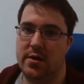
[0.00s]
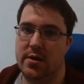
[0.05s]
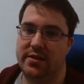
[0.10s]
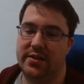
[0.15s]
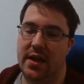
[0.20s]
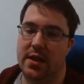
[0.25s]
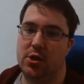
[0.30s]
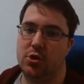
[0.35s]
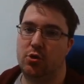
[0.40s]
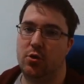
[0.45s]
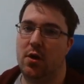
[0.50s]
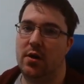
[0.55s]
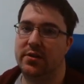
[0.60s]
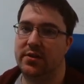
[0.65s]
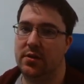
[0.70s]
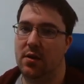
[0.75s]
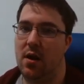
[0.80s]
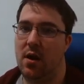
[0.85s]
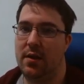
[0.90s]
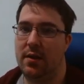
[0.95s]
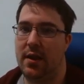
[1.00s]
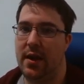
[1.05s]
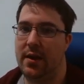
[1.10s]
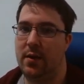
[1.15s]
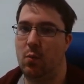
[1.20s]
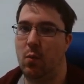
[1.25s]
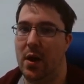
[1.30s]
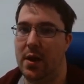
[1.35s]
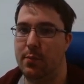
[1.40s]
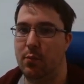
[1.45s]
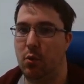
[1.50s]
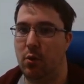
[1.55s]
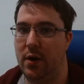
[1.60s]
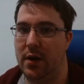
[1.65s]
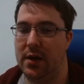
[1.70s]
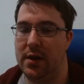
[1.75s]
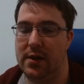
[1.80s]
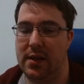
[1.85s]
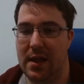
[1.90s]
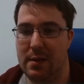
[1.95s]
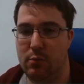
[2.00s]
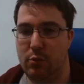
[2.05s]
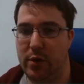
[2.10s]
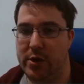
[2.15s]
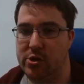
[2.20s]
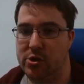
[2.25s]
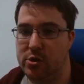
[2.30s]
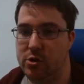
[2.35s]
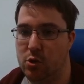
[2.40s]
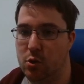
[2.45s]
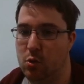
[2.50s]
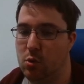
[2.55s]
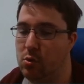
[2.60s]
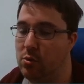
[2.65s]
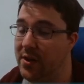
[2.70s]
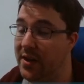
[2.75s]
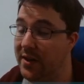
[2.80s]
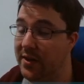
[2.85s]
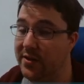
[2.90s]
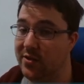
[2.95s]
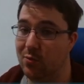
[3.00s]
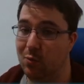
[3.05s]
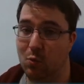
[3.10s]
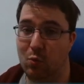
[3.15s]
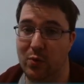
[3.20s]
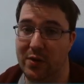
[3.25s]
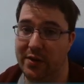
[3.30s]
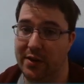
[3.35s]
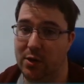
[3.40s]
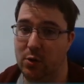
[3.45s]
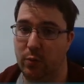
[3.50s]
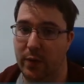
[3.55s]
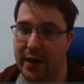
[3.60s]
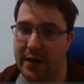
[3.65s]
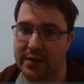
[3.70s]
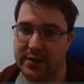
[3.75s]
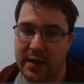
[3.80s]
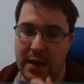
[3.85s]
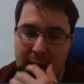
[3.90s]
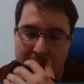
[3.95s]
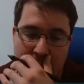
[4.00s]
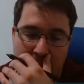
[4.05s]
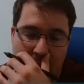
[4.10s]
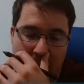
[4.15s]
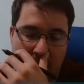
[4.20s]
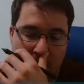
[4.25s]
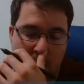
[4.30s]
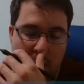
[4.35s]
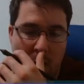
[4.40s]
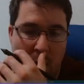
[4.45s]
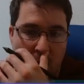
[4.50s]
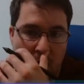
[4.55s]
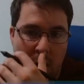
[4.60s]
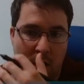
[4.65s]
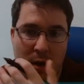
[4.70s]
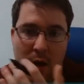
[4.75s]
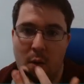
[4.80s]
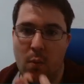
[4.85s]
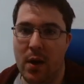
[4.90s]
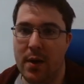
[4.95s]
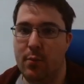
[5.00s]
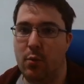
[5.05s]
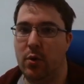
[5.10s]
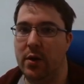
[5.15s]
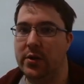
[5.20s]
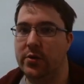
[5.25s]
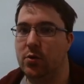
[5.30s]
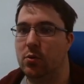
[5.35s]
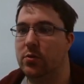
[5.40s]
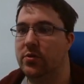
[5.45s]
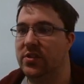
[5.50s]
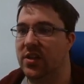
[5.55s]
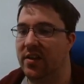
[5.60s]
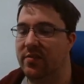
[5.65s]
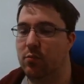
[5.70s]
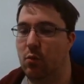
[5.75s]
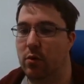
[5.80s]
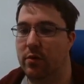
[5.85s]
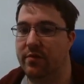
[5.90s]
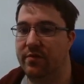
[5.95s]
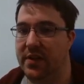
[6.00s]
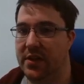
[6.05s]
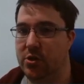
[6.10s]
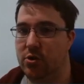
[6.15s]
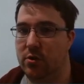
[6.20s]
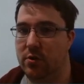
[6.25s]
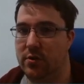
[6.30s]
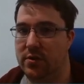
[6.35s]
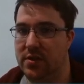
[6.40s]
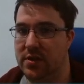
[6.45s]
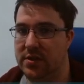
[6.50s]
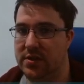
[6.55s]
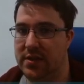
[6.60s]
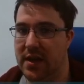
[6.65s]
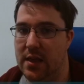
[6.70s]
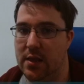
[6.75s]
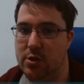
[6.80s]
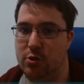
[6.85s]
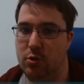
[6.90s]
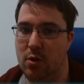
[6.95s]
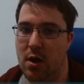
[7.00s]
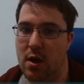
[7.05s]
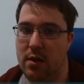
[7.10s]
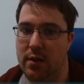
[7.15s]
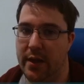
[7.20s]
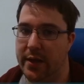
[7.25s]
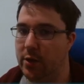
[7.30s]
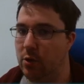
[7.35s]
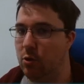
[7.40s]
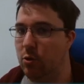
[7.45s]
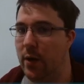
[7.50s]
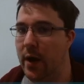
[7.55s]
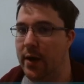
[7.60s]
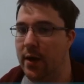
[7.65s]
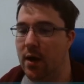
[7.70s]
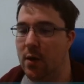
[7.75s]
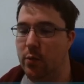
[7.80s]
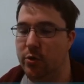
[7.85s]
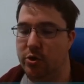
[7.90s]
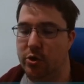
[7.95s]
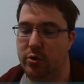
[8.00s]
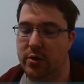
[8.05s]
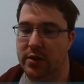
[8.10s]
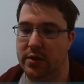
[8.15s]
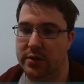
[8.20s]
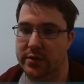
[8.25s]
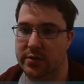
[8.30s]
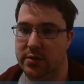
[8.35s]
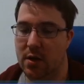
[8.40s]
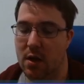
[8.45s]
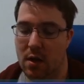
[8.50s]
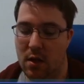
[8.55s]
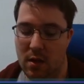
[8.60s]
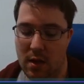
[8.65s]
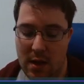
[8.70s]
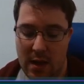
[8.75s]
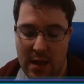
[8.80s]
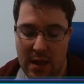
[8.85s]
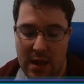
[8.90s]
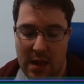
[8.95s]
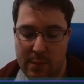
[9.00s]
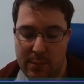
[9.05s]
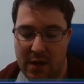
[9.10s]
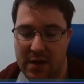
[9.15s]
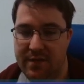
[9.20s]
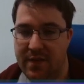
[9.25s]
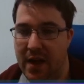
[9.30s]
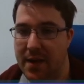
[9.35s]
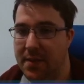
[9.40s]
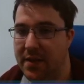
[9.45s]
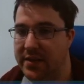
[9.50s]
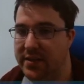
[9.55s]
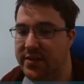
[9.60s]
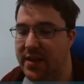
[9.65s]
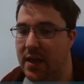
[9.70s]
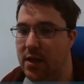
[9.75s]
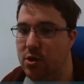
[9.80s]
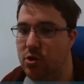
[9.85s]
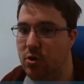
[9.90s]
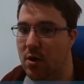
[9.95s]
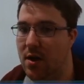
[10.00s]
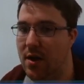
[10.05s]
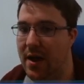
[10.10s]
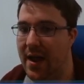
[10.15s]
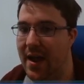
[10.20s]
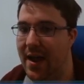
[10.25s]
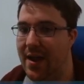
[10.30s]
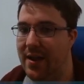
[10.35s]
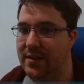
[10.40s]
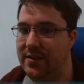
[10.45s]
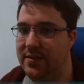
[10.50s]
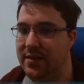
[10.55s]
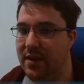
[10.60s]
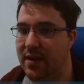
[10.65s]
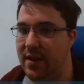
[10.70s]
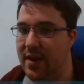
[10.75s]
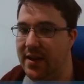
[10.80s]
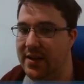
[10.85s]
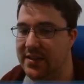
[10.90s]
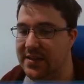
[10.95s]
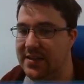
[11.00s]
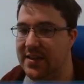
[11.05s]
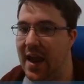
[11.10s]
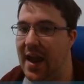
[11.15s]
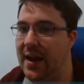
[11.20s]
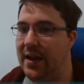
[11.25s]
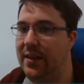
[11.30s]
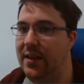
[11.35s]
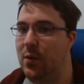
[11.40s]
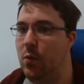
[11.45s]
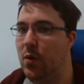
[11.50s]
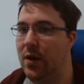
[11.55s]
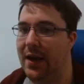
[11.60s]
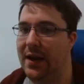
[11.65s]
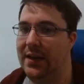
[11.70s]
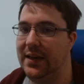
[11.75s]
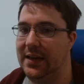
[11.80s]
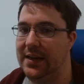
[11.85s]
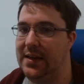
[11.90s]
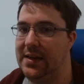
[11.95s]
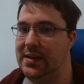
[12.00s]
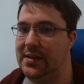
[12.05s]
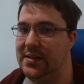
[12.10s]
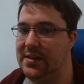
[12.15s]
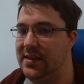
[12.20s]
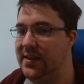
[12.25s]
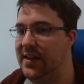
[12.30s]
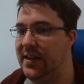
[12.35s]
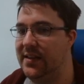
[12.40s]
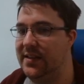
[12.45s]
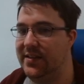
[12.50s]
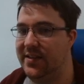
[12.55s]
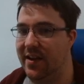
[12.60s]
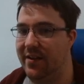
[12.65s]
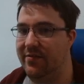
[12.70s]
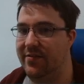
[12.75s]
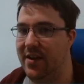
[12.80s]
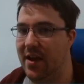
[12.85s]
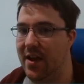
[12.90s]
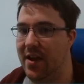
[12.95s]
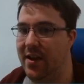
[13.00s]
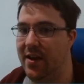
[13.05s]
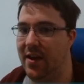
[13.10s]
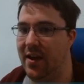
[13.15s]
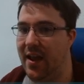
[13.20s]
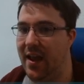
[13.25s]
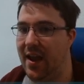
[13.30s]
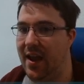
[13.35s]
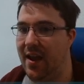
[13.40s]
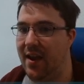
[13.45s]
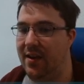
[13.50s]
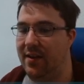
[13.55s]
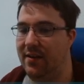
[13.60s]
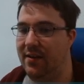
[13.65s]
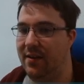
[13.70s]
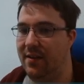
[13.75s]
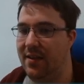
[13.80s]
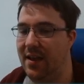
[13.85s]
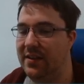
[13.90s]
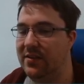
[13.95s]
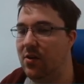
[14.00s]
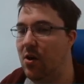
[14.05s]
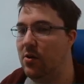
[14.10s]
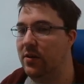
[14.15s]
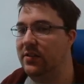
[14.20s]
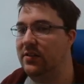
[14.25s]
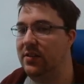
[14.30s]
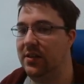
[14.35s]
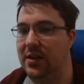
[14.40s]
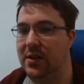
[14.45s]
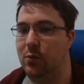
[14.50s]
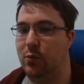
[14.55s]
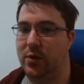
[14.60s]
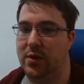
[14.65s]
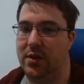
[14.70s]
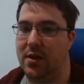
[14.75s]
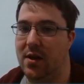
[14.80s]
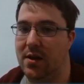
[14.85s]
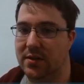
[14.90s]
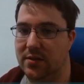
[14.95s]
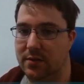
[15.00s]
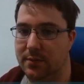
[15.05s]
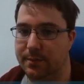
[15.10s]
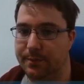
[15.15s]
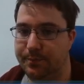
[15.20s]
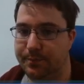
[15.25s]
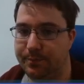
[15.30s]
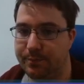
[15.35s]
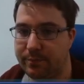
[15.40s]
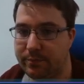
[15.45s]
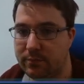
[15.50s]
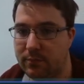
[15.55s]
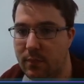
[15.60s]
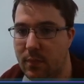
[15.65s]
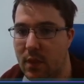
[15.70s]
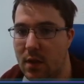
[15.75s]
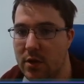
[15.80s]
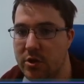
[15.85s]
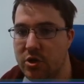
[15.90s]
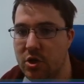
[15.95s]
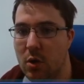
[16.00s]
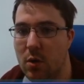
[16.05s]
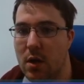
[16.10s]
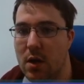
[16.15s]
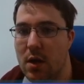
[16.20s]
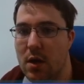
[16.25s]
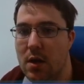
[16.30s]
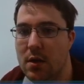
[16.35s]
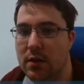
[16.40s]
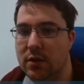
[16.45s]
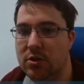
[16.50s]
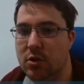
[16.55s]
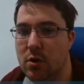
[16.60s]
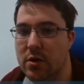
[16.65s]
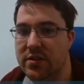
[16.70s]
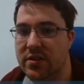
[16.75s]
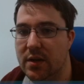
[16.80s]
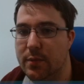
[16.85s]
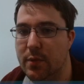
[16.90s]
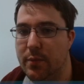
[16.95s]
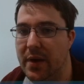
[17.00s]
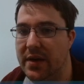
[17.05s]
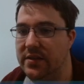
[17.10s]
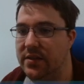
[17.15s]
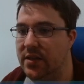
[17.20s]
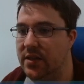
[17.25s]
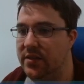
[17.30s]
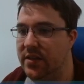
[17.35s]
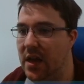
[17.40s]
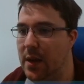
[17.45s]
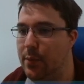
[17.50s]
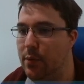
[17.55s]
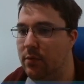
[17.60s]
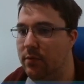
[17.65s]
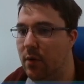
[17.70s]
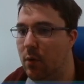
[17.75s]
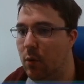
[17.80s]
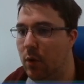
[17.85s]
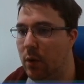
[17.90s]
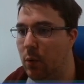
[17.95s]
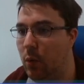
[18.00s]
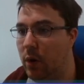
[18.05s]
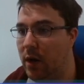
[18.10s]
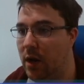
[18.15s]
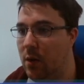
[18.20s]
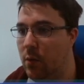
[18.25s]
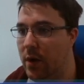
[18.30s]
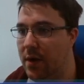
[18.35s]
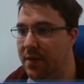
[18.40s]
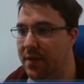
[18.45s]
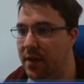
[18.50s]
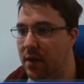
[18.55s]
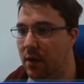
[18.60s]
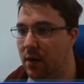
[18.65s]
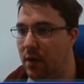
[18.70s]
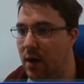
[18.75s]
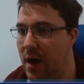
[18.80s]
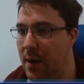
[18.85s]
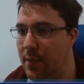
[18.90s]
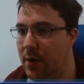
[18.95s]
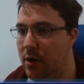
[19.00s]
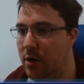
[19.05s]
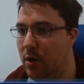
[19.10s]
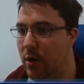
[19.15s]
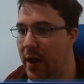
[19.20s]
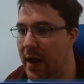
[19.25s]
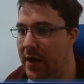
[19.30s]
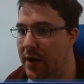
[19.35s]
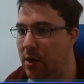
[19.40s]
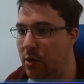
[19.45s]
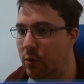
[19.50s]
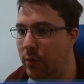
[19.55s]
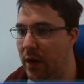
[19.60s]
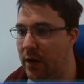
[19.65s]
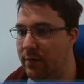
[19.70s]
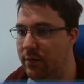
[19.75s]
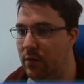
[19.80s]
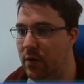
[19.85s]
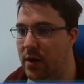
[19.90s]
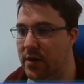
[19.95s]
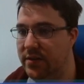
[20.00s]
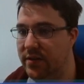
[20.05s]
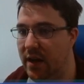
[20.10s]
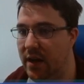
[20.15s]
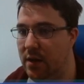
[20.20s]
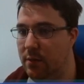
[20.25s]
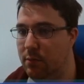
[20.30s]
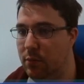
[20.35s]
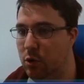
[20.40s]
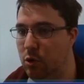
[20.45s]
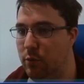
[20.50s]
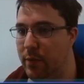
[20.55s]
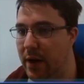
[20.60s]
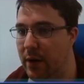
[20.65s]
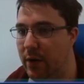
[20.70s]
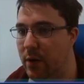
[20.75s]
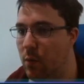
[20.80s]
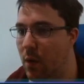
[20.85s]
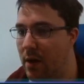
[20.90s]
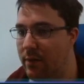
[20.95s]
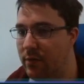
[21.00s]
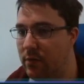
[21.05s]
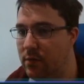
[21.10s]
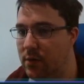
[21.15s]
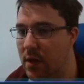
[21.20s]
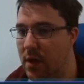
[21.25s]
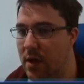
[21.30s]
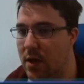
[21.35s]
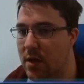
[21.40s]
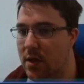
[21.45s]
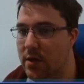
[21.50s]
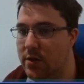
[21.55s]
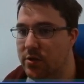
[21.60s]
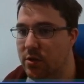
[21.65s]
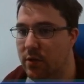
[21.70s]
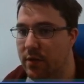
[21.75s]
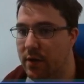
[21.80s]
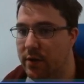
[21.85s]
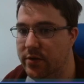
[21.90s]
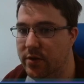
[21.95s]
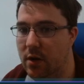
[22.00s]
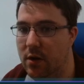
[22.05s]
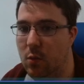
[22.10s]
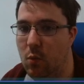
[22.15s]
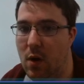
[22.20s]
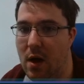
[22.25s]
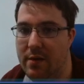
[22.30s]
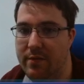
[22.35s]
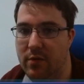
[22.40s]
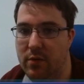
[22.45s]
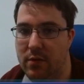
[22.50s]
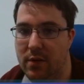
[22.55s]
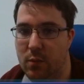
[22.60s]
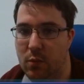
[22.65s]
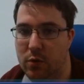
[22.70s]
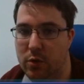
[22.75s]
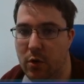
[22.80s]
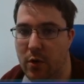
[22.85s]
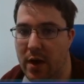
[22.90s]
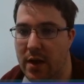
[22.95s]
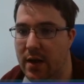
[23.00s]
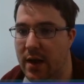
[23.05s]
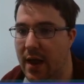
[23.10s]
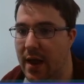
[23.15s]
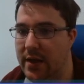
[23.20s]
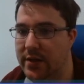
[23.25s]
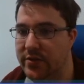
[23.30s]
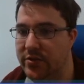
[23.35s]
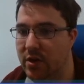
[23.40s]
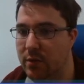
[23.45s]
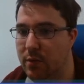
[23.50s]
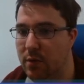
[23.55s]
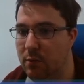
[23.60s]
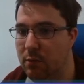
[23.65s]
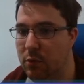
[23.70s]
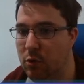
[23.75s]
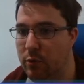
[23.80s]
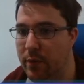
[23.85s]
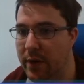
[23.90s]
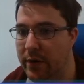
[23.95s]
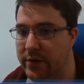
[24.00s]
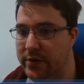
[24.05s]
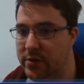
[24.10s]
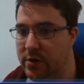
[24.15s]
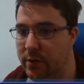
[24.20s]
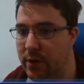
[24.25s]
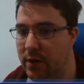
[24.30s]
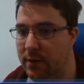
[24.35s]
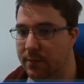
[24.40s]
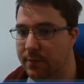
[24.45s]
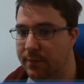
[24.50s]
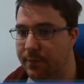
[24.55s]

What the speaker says: A ScalaDraw is an online whiteboarding and collaboration tool. It is really great. And there are whiteboarding tools that have more features than ScalaDraw, like Krita, which you can install. But I find that ScalaDraw has exactly what I need to get stuff done, and that's honestly really awesome. So let's go ahead and set up a basic example of what we're working with here. I'm going to go ahead and create for us a blueberry waffle. So there's our waffle, and we'll go ahead and add some blueberries to it.